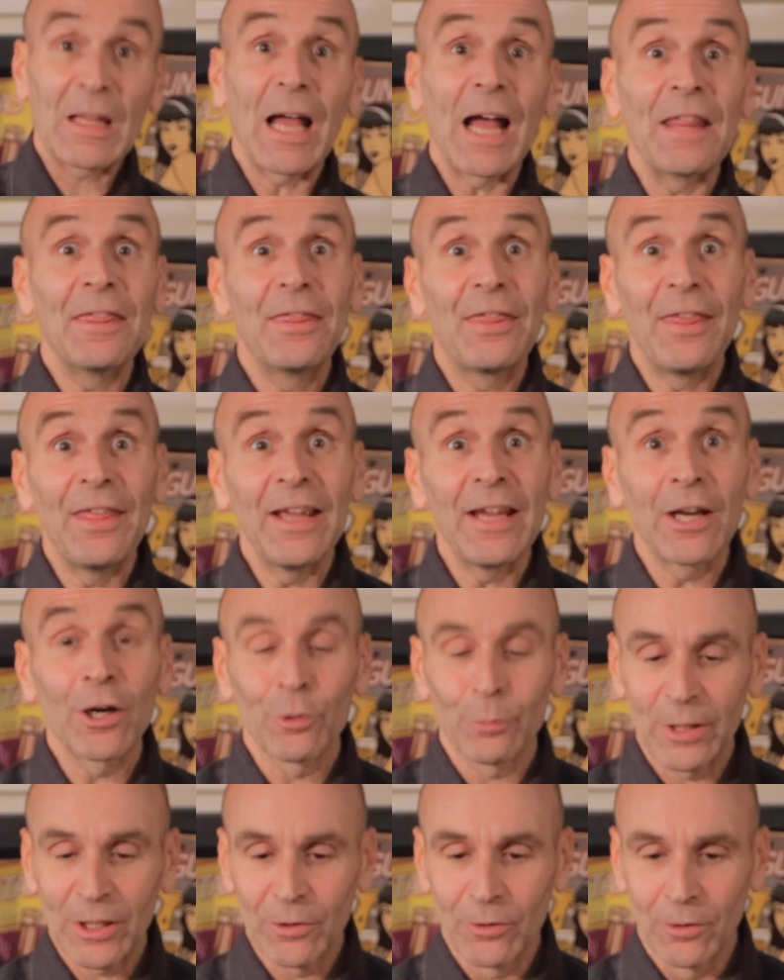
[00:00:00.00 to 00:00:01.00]
And
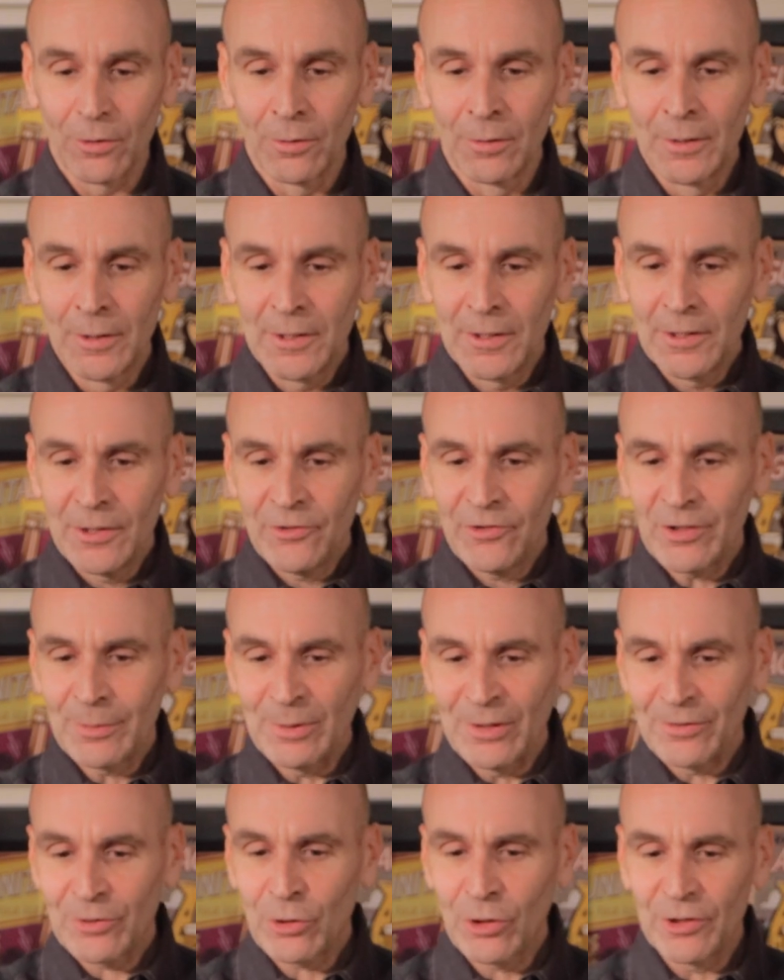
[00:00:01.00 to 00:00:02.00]
there we go. See a
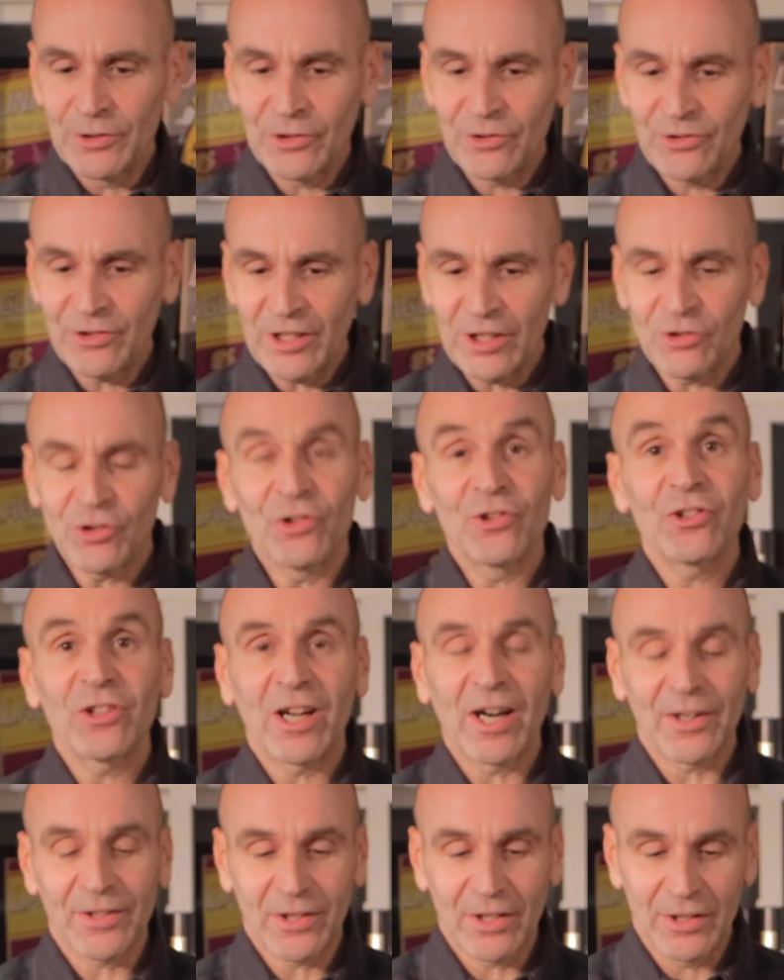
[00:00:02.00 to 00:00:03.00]
bit of condensation
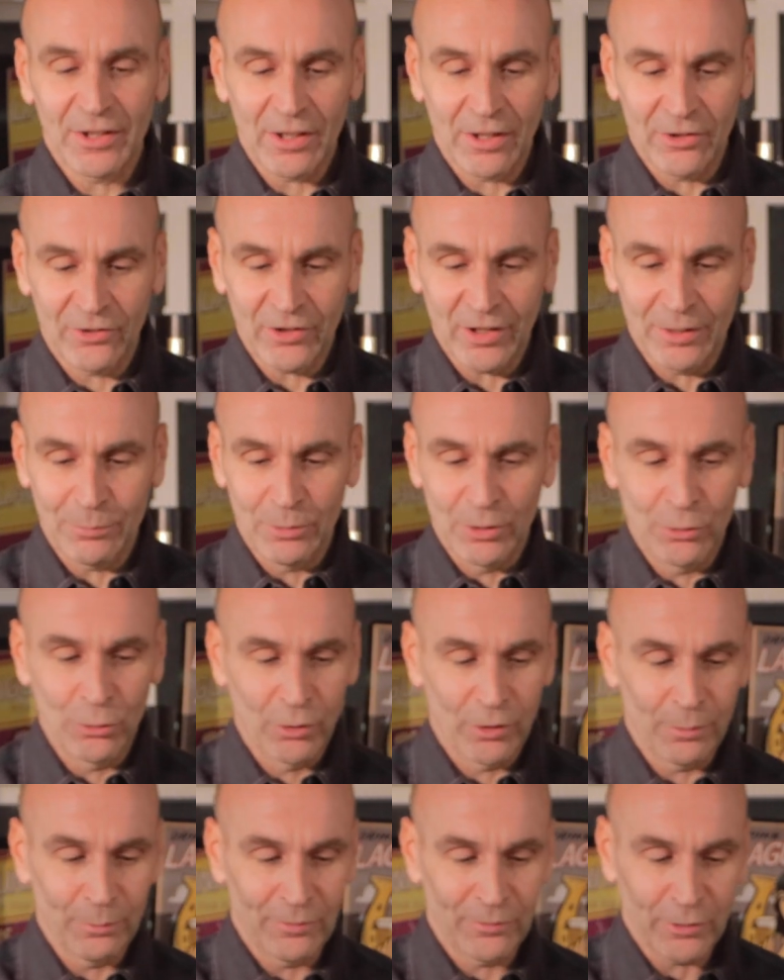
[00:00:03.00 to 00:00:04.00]
starting on the outside. We
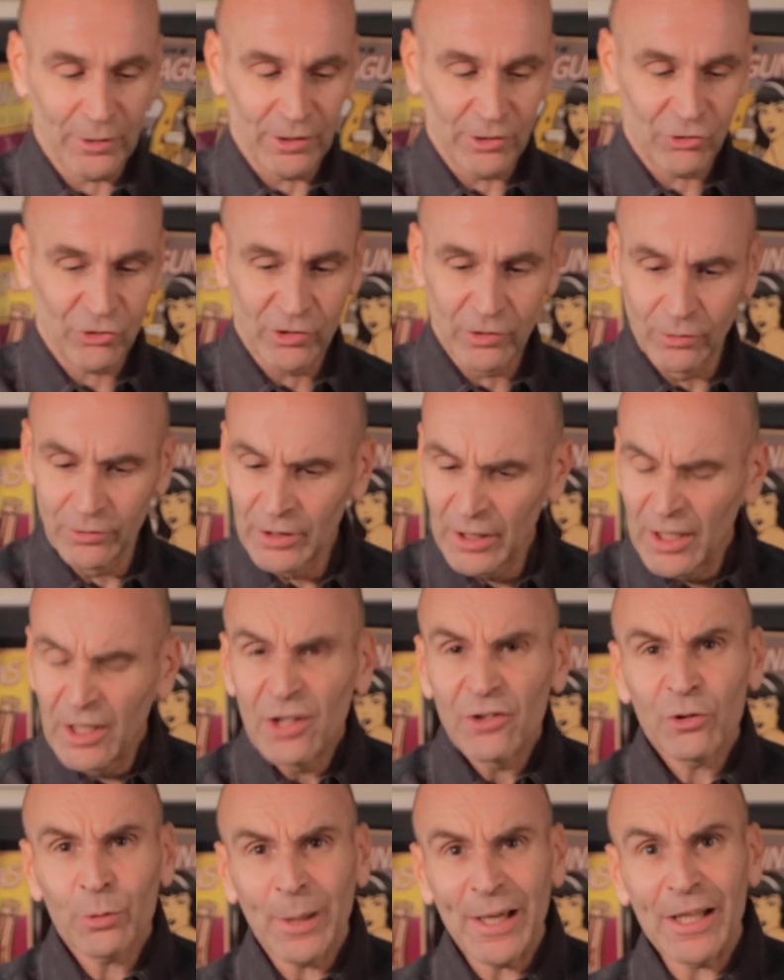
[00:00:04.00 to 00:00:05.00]
know that we've got it chilled.
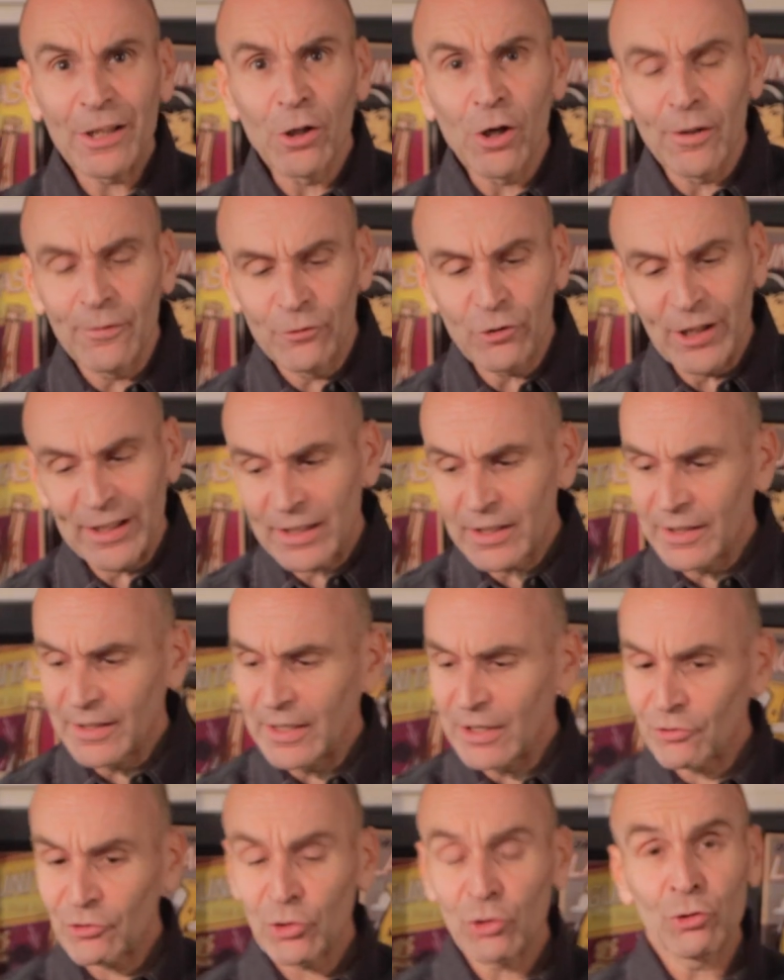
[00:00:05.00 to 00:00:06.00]
It's quite a lot of drink in
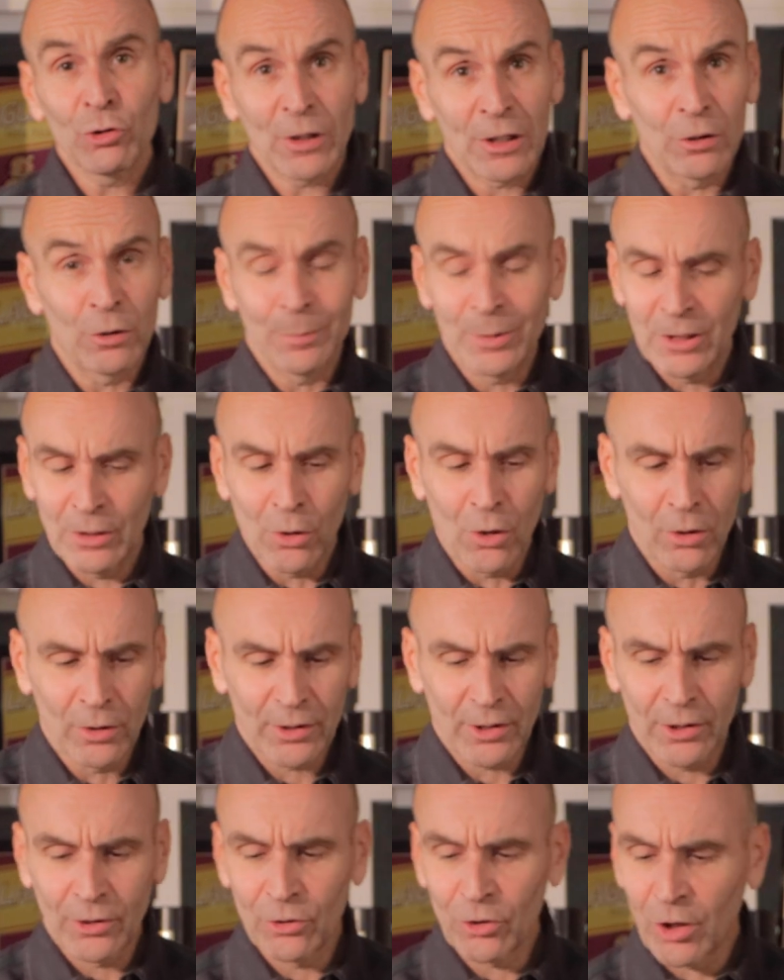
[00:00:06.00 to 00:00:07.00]
there, so it took a little bit
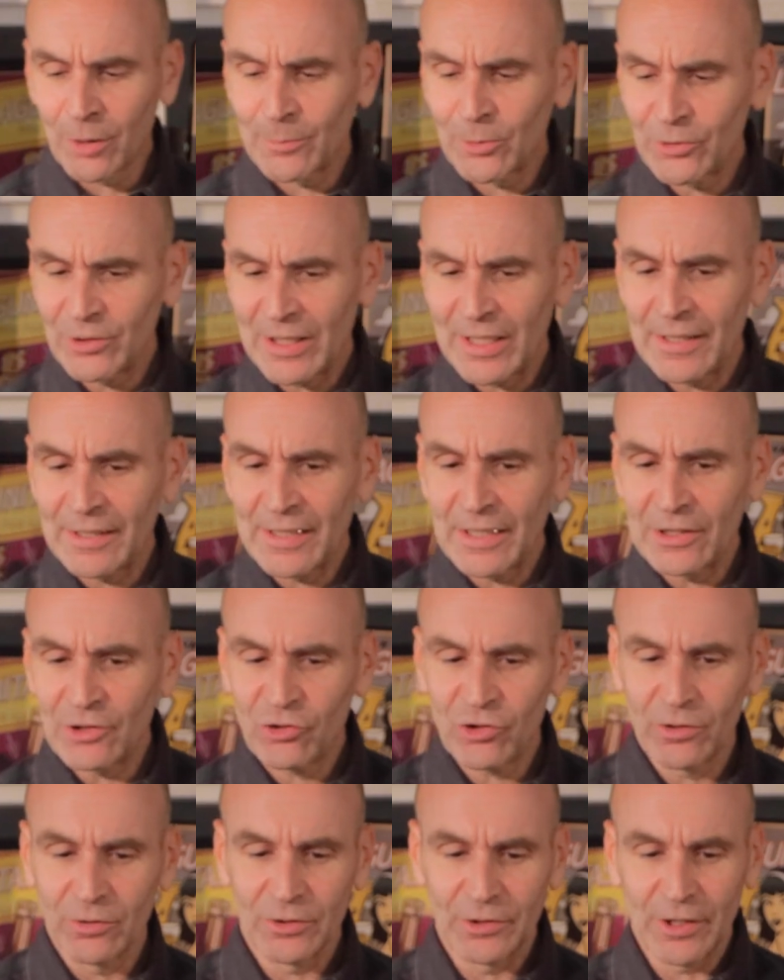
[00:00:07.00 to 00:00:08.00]
longer than normal to get that
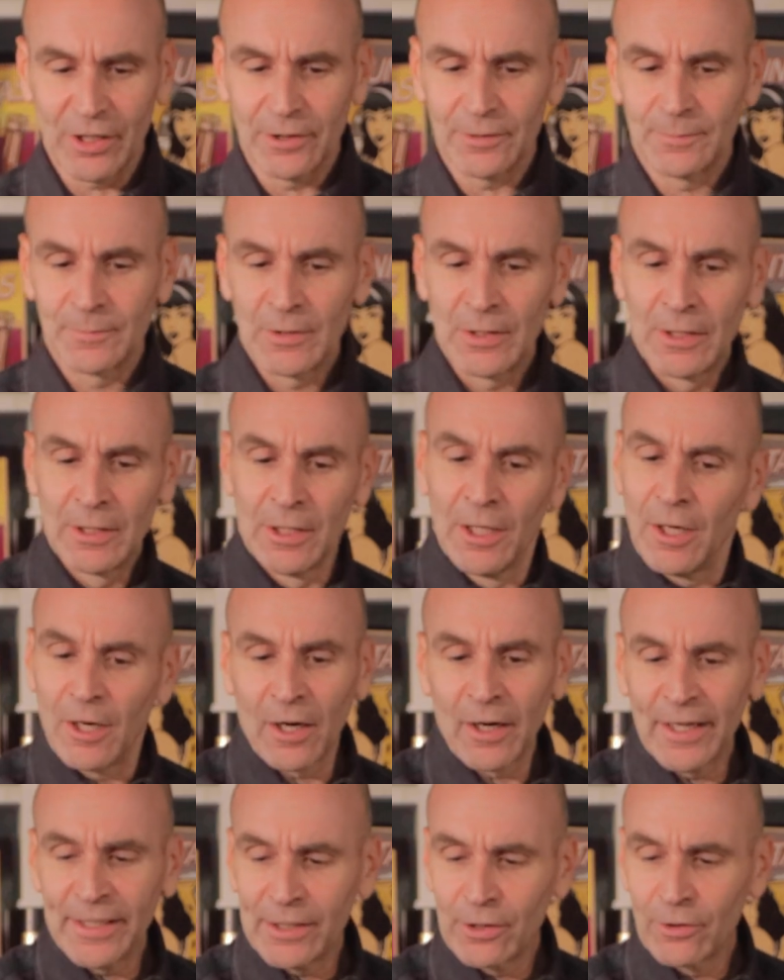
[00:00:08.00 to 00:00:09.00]
chilled down.
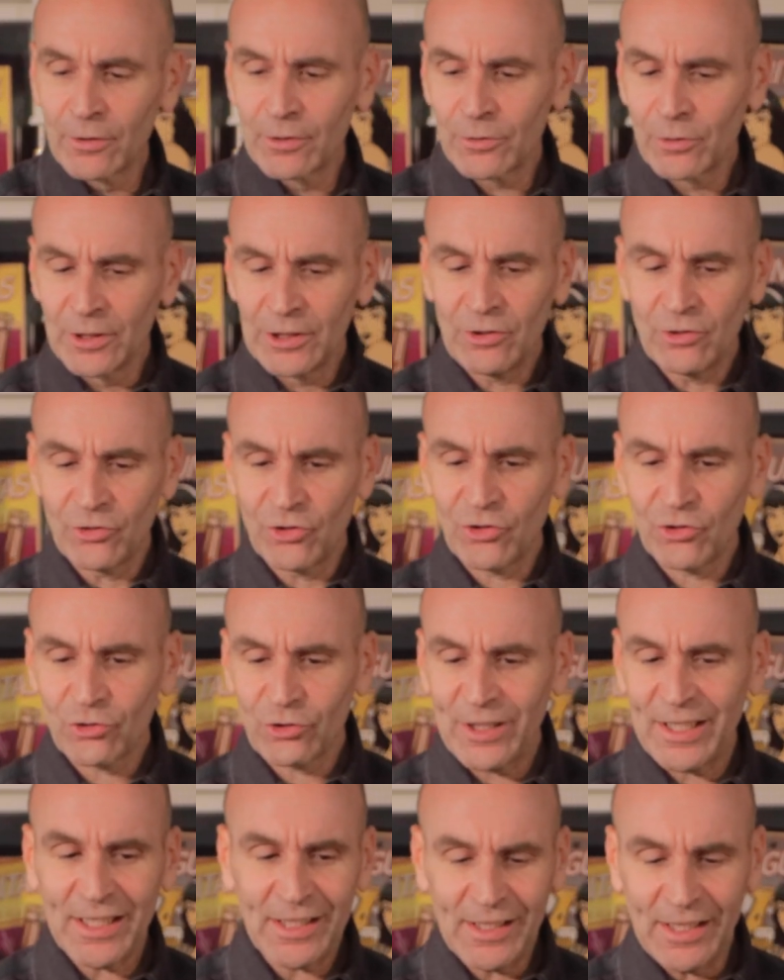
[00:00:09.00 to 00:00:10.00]
Alright, you're going to
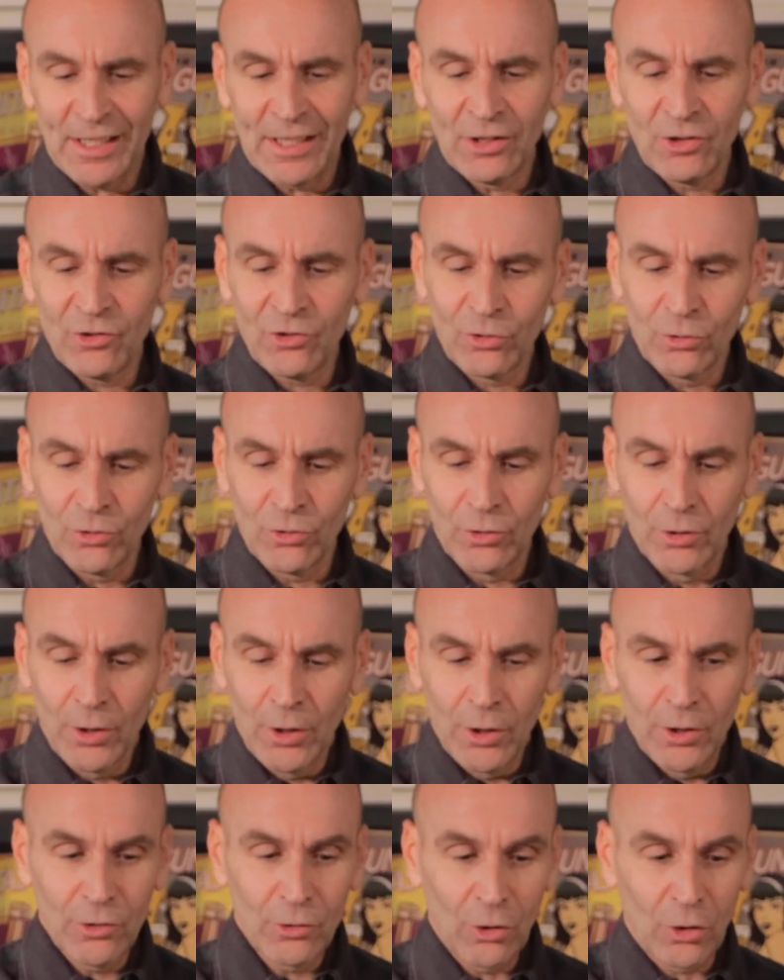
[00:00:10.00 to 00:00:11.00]
strain into
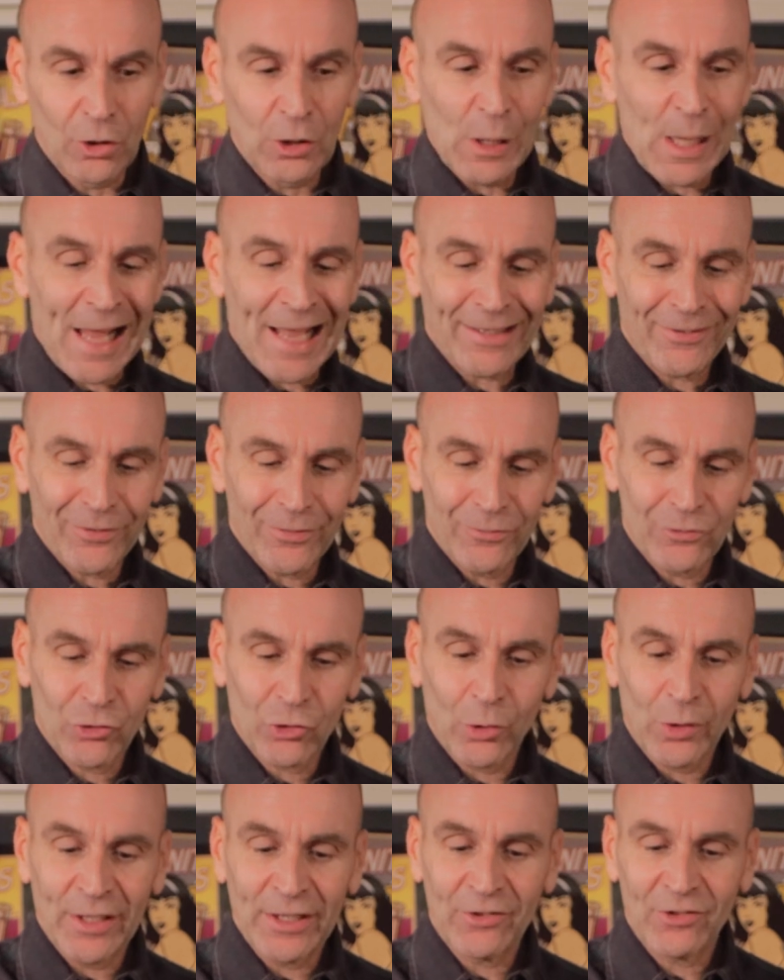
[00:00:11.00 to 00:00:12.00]
your glass of
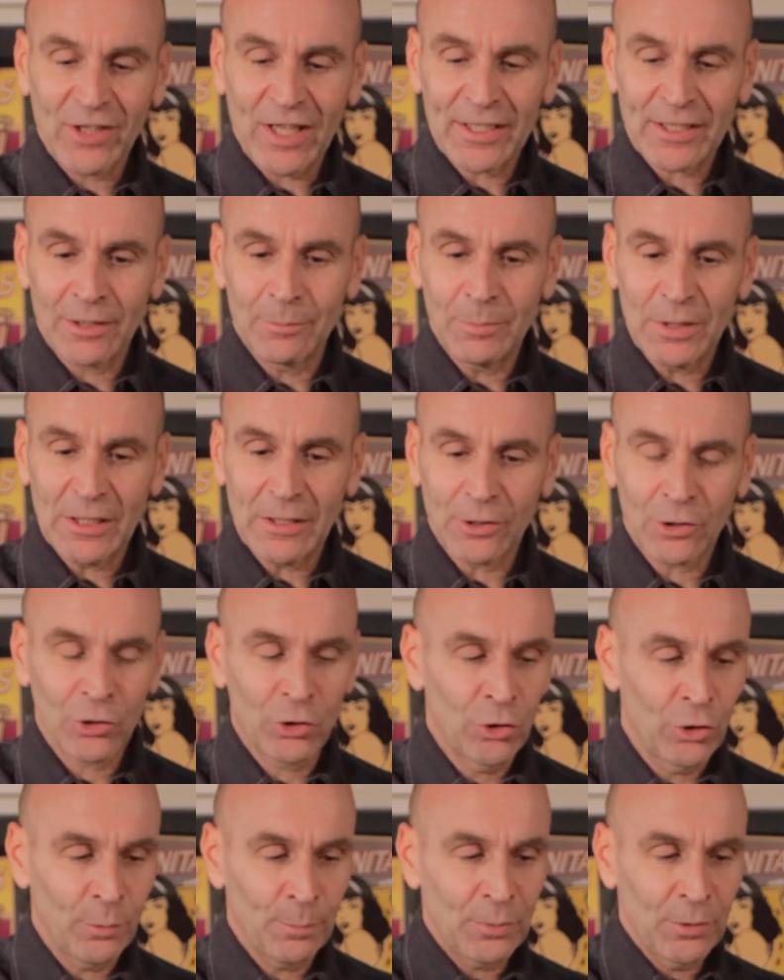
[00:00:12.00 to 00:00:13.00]
choice. That can be a
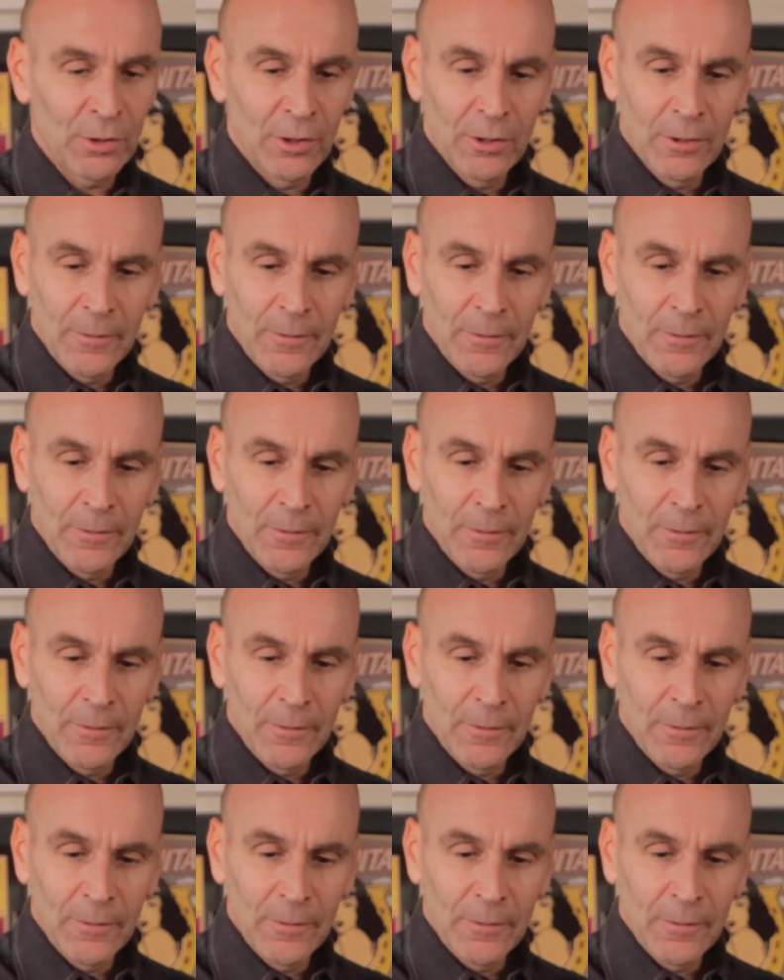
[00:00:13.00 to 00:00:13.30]
coupe.